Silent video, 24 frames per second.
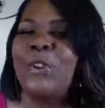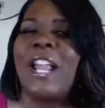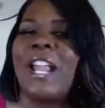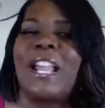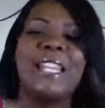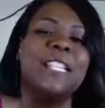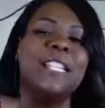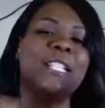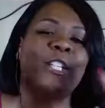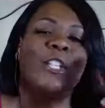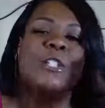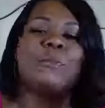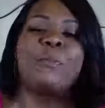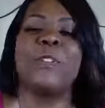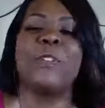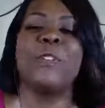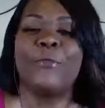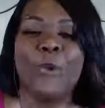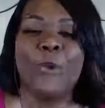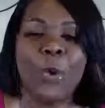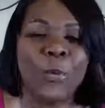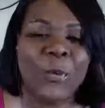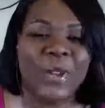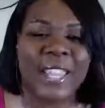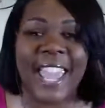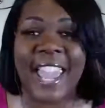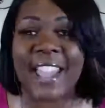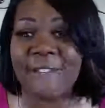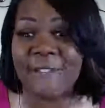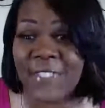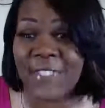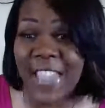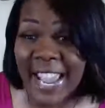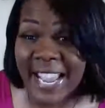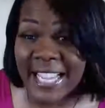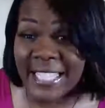Now, this is before we
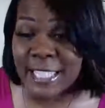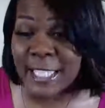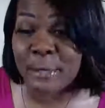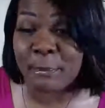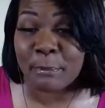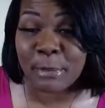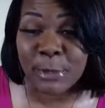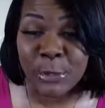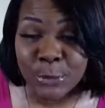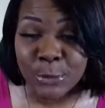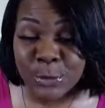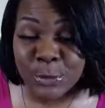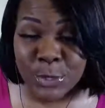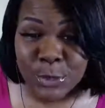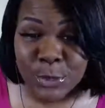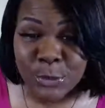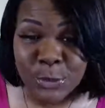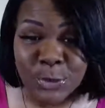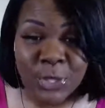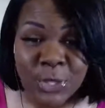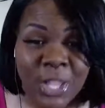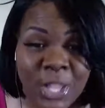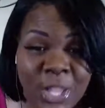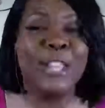had fancy Bluetooth.